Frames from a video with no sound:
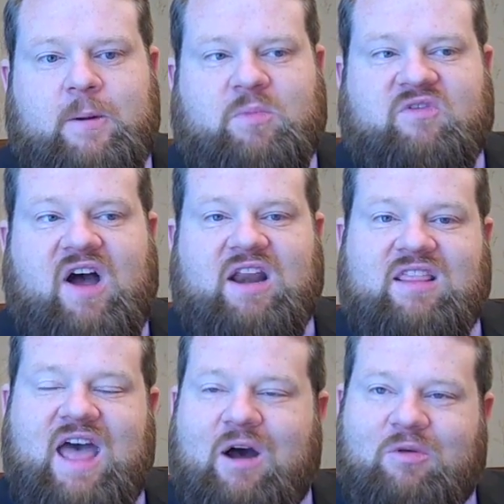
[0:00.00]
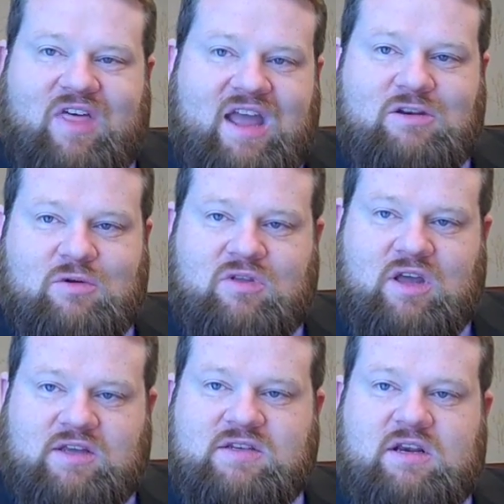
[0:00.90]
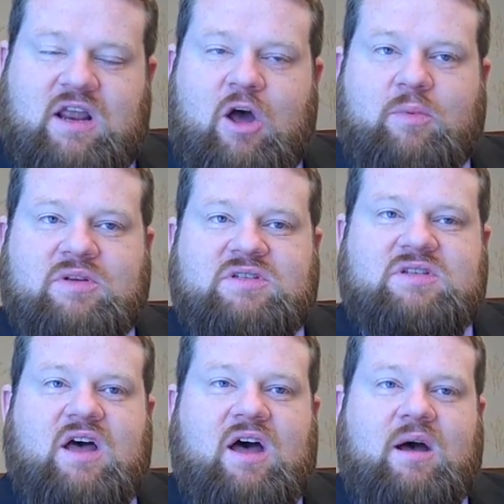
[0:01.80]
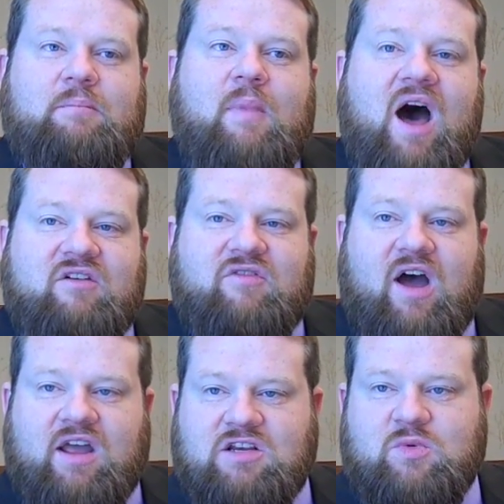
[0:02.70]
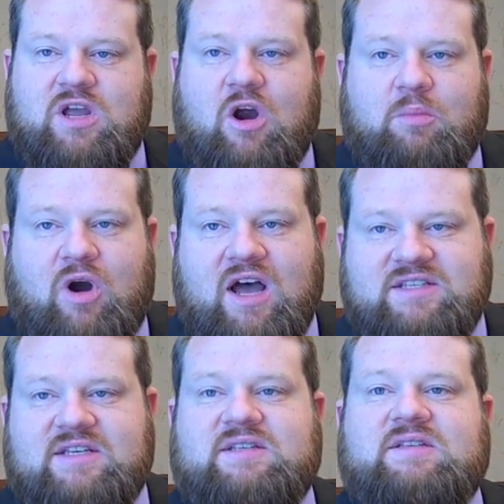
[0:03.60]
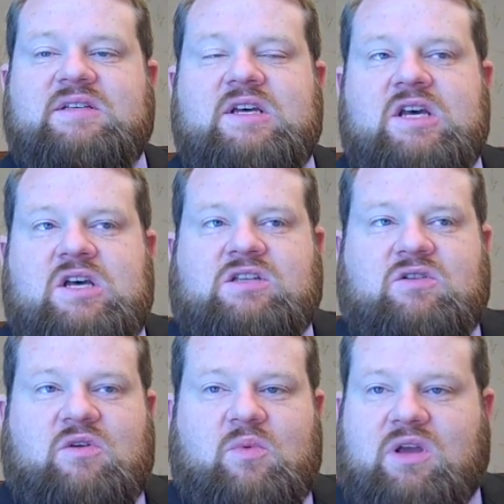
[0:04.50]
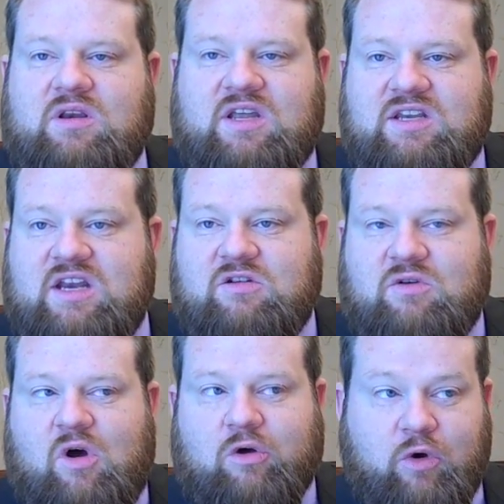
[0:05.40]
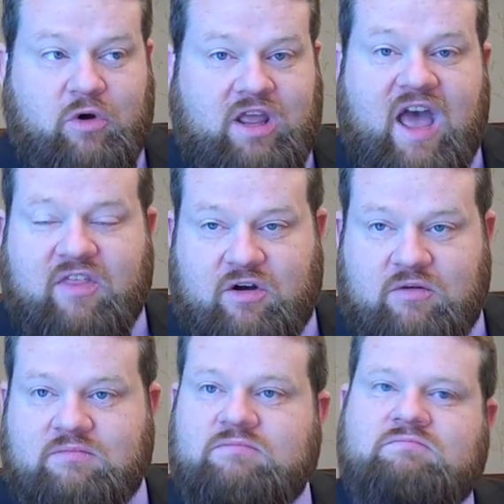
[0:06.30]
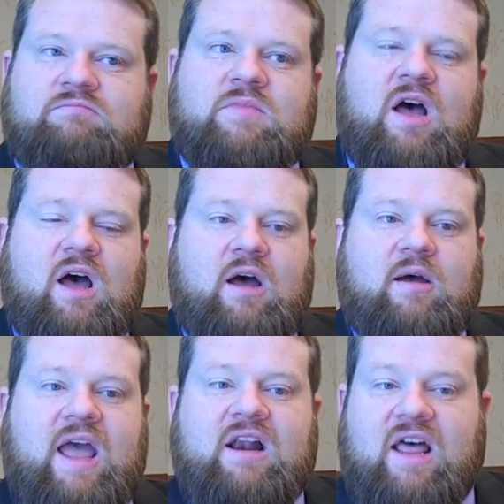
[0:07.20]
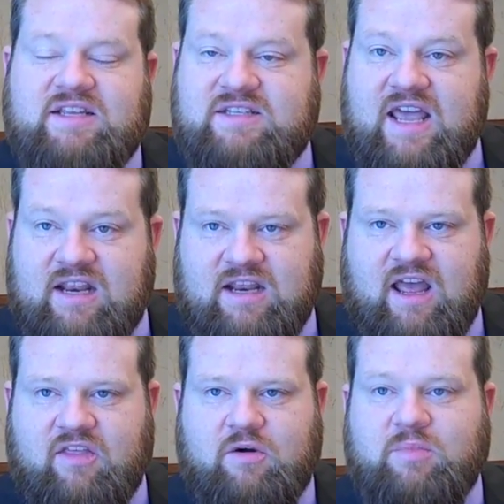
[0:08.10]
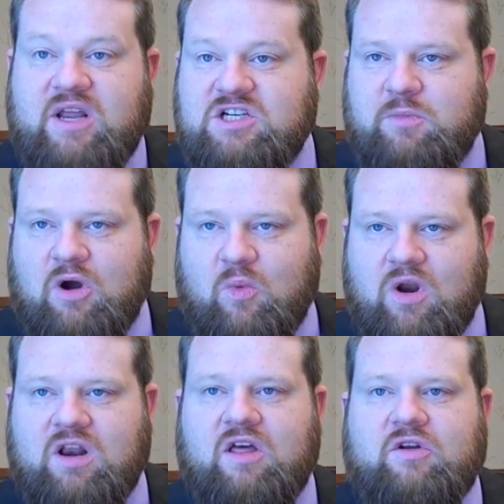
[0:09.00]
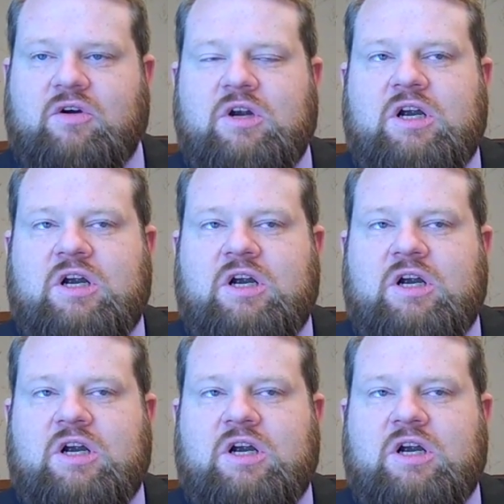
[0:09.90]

provide how they do things and help us modify and tweak our processes so that we can continue to all grow together, analyze data together, benchmark one another